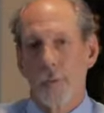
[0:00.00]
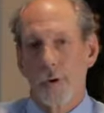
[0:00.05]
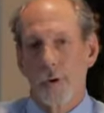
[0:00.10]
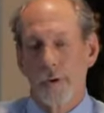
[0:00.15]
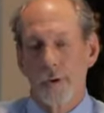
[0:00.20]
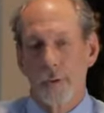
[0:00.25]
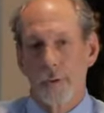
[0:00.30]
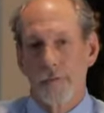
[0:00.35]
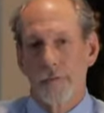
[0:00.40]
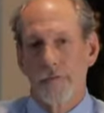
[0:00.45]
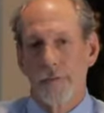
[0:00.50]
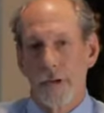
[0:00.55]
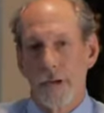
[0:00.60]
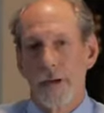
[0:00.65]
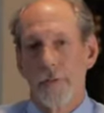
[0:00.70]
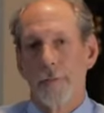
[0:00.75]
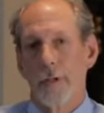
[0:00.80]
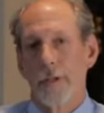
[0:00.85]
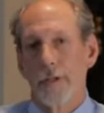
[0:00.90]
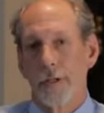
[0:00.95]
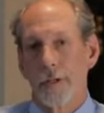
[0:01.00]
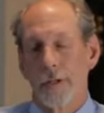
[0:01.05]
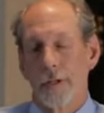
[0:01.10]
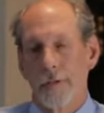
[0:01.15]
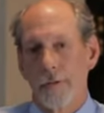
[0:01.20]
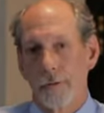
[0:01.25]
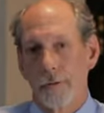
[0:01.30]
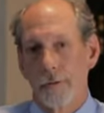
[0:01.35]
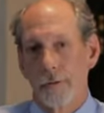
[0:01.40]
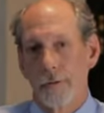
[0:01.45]
where your family,
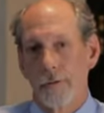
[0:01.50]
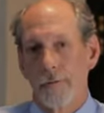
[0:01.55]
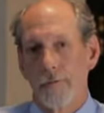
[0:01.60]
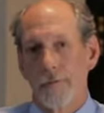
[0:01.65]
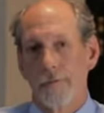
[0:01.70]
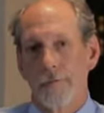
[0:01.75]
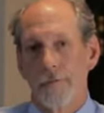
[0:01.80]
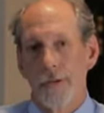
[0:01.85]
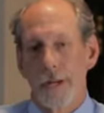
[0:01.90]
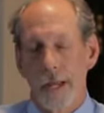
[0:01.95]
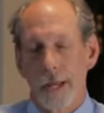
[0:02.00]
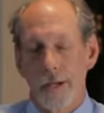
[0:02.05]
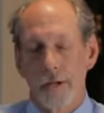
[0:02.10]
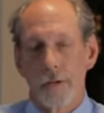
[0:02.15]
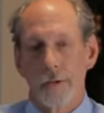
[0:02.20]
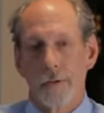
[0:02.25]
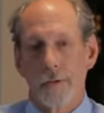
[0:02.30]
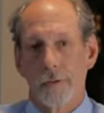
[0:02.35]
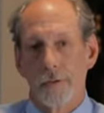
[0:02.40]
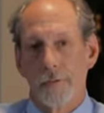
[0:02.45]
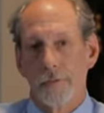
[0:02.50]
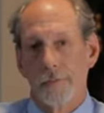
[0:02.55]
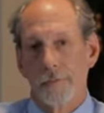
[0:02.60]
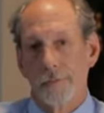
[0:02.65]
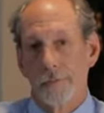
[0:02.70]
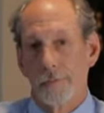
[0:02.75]
your financial